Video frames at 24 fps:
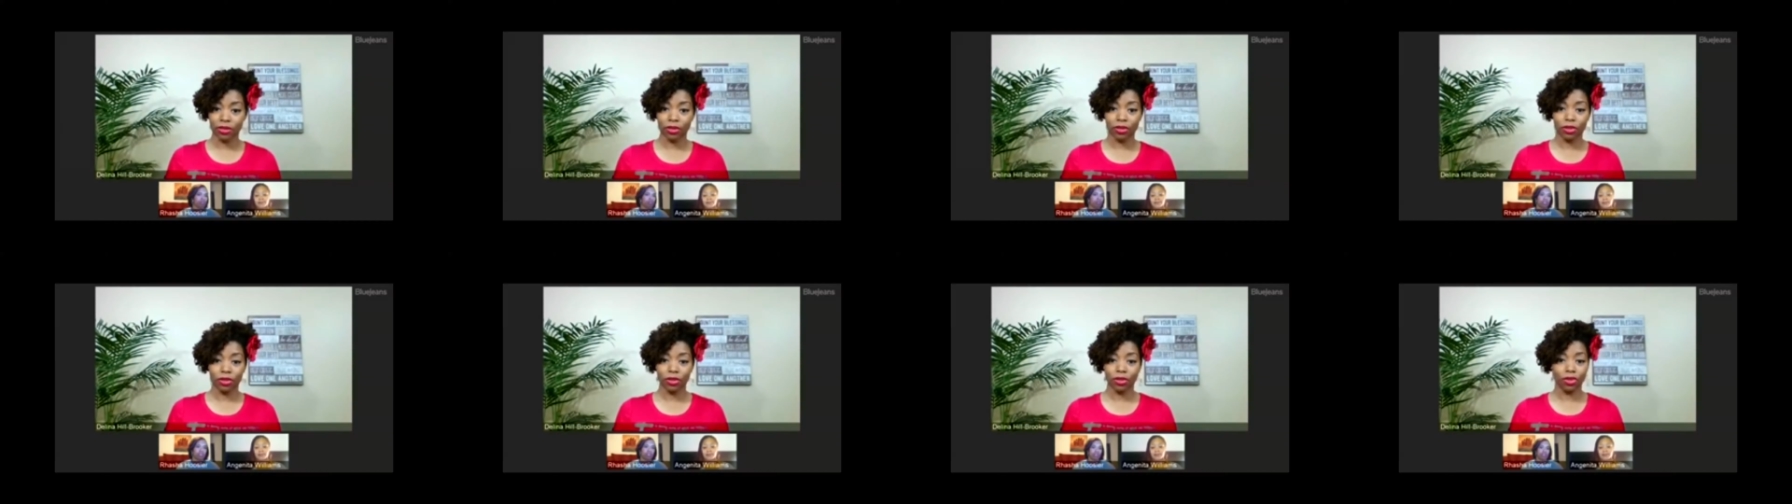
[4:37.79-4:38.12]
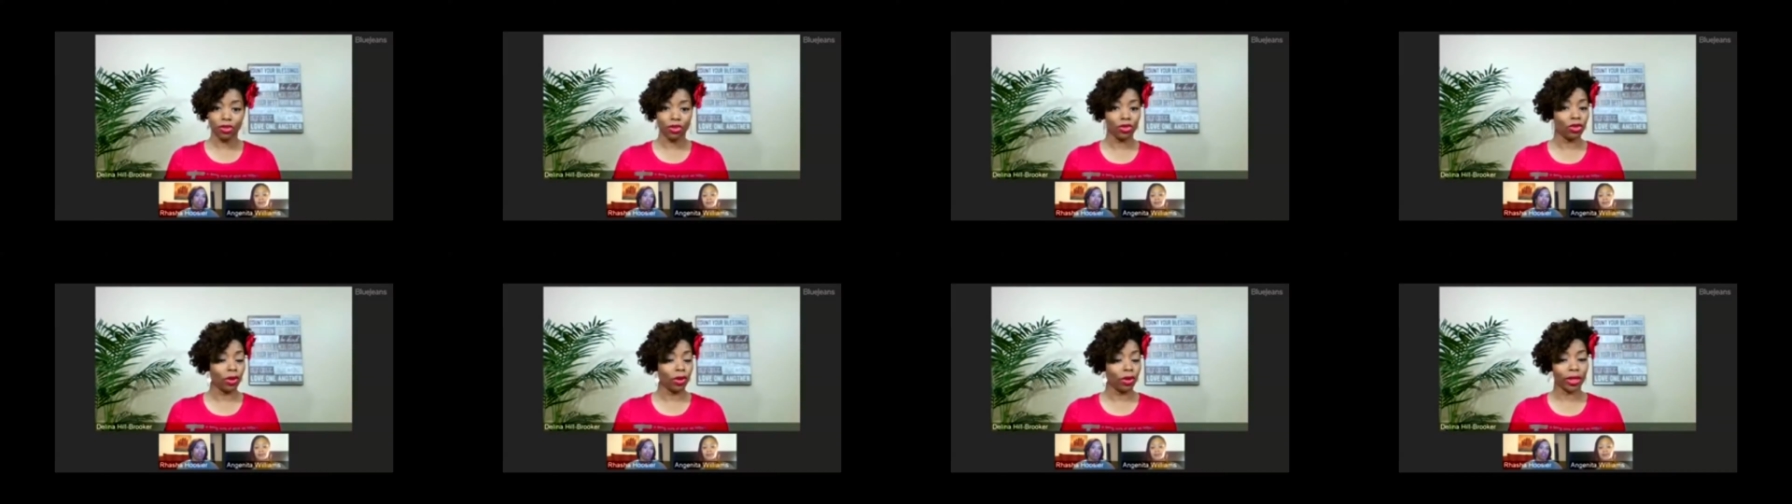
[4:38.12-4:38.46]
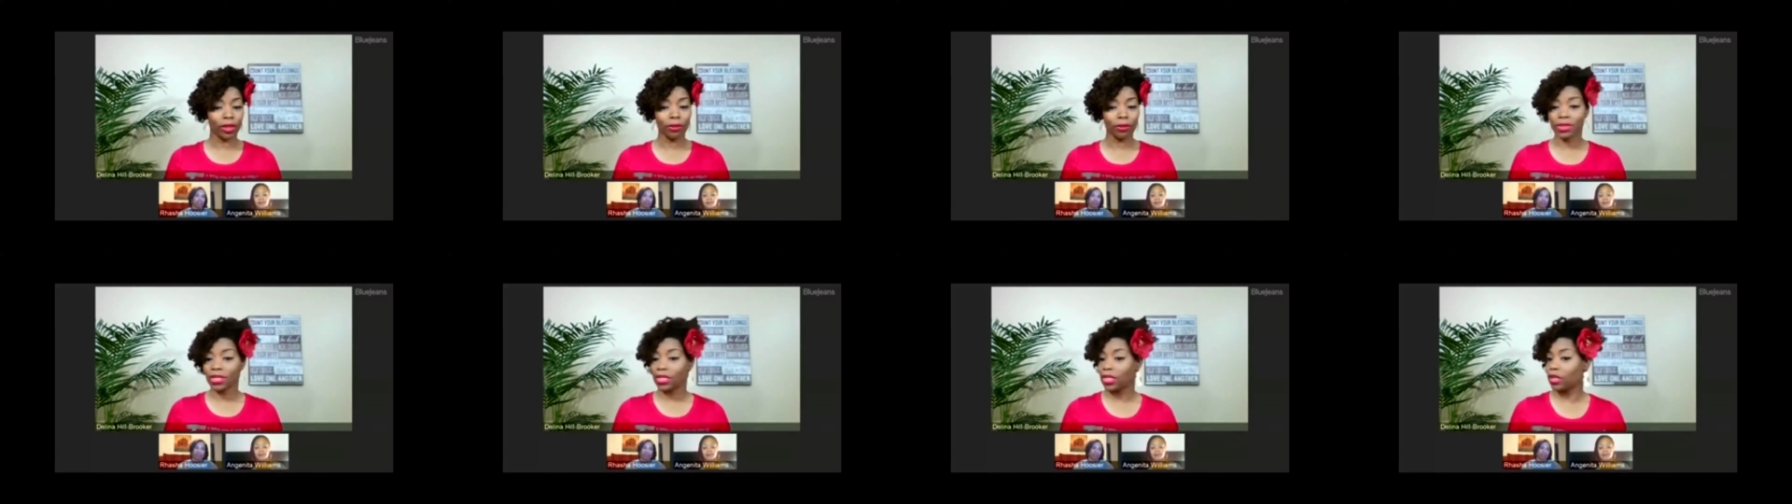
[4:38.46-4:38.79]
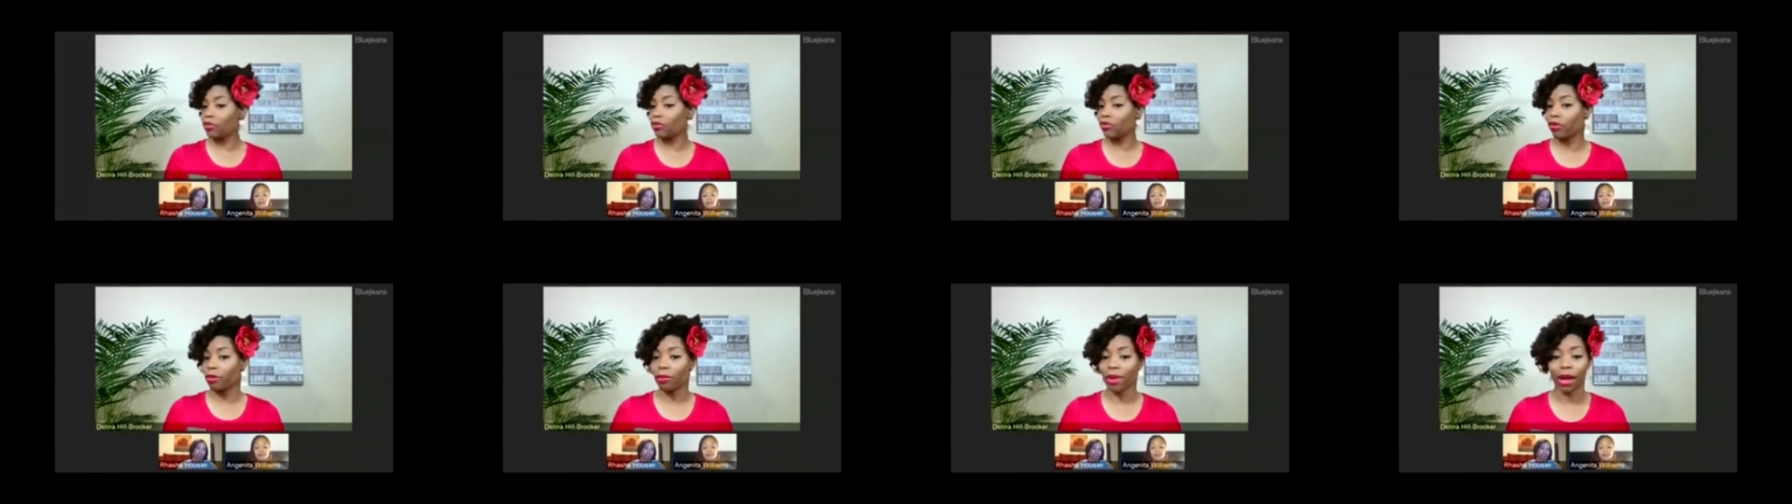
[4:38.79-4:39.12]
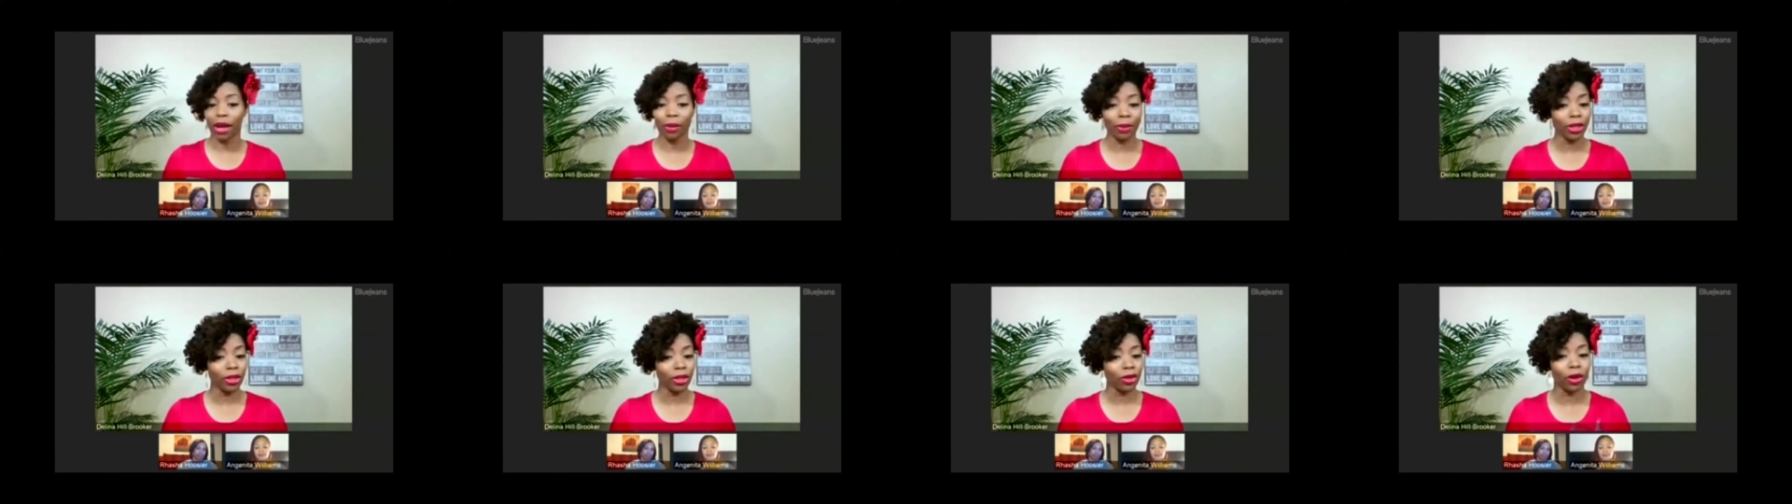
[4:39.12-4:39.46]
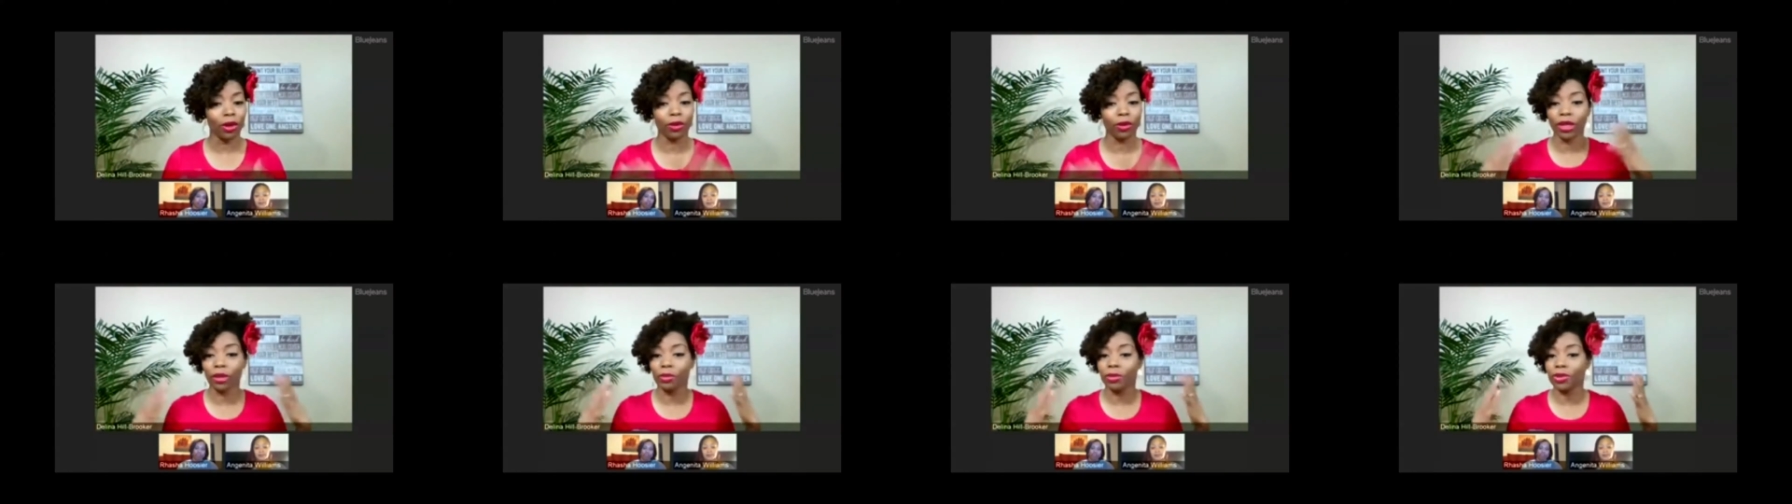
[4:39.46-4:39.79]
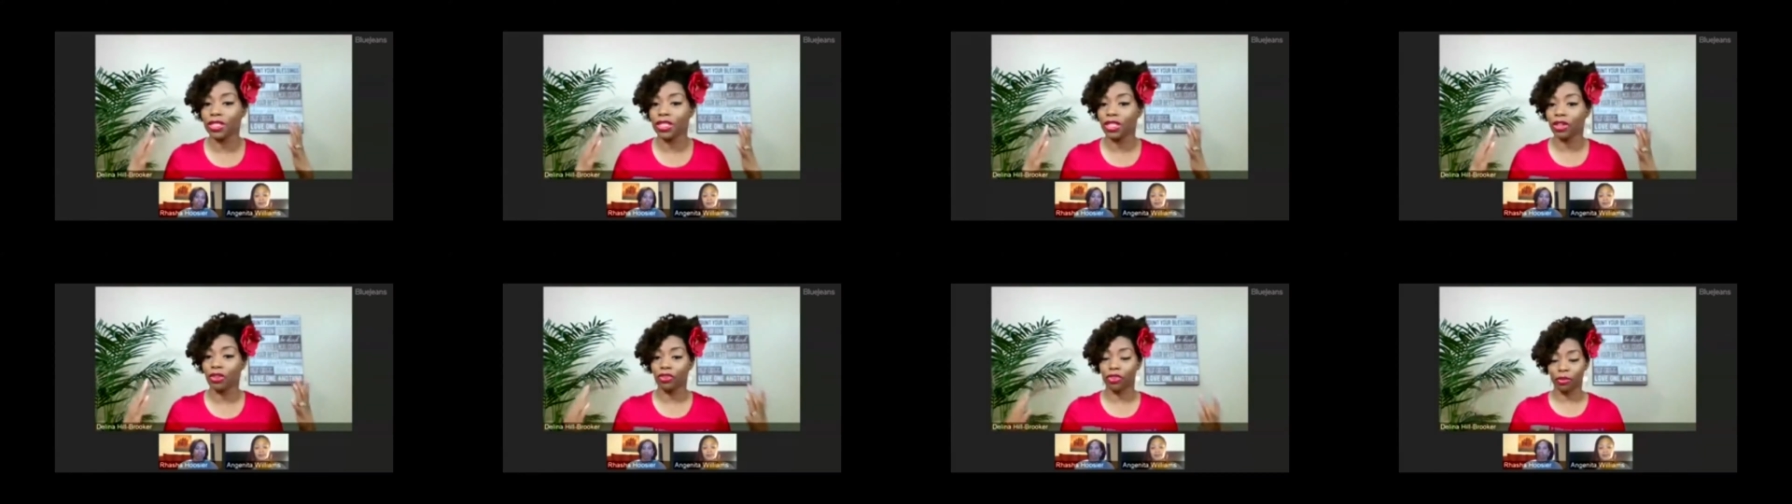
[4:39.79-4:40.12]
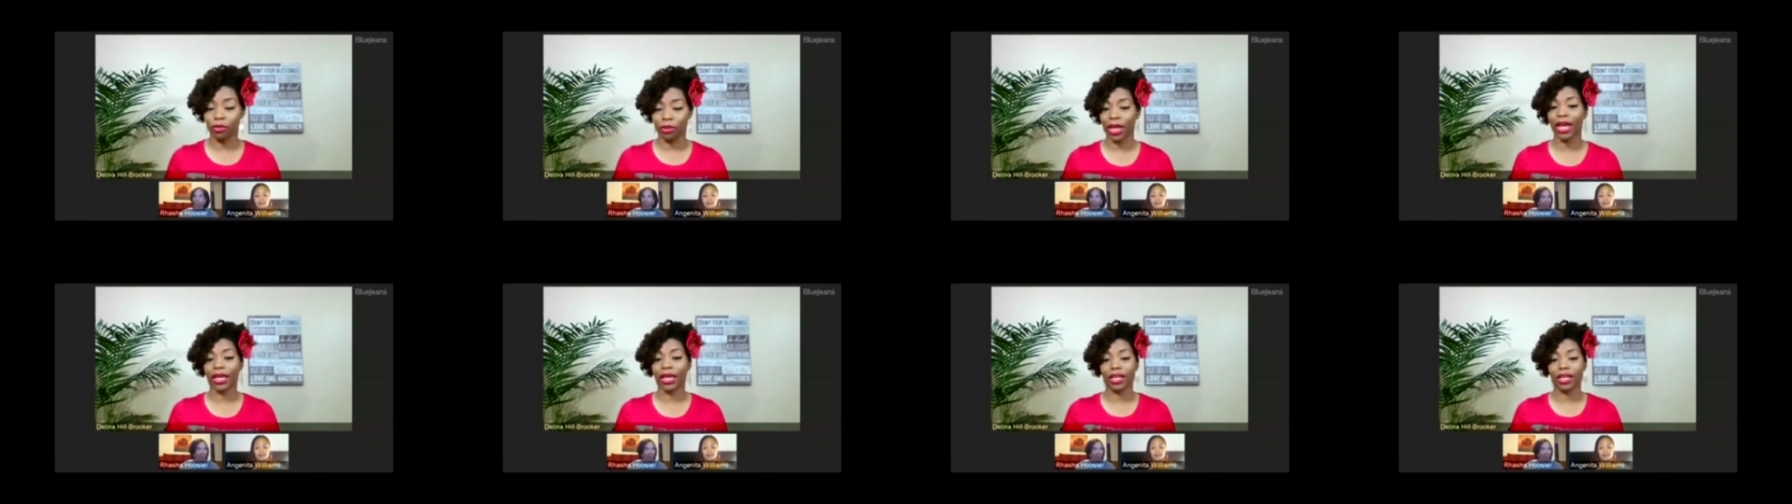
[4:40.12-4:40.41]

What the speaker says: you don't keep a secret from mommy, you don't keep a secret from daddy.